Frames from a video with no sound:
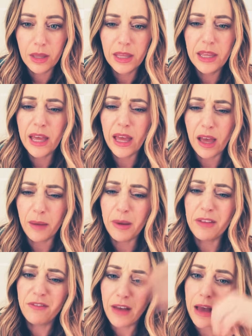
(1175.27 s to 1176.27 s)
Yeah,
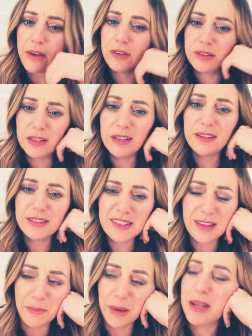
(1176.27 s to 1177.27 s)
my faculties,
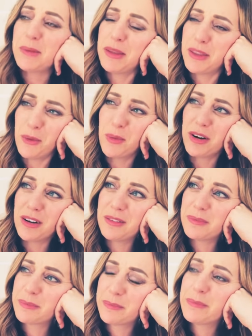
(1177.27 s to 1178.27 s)
that might have been the word.